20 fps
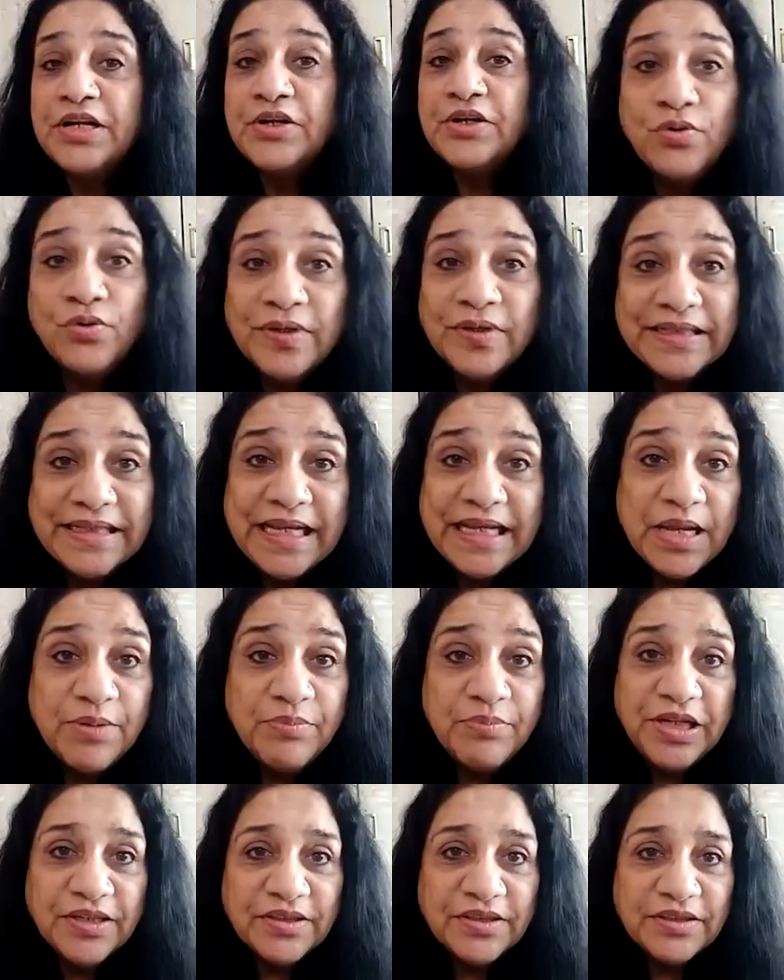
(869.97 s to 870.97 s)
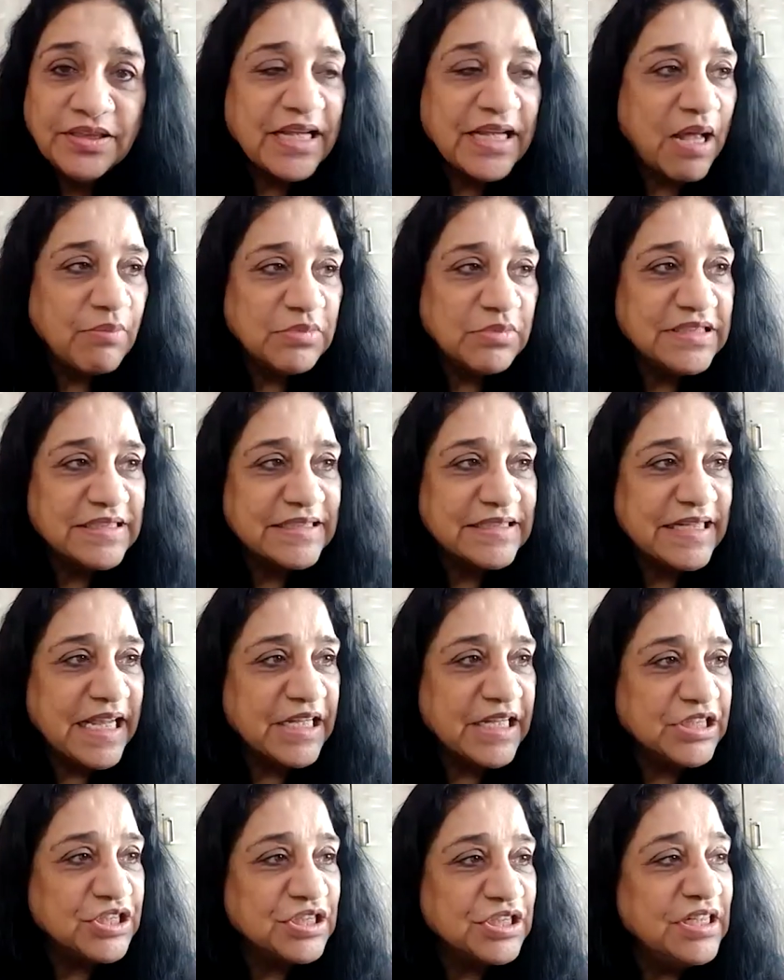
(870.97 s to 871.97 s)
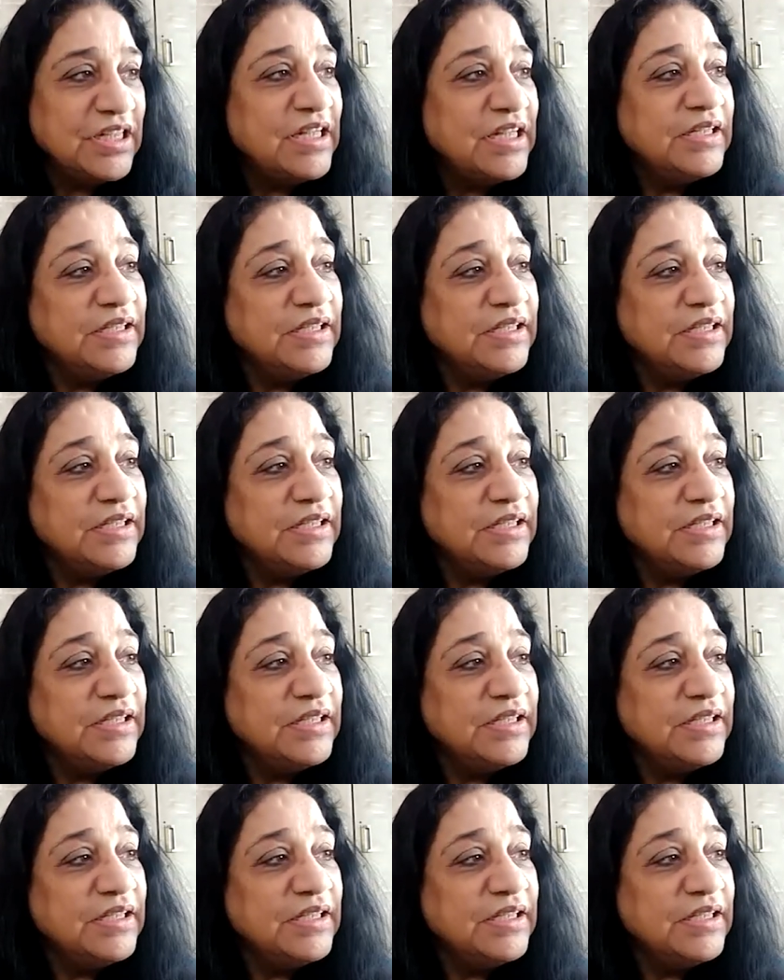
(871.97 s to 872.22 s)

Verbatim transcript: and no one came near the camel's cage.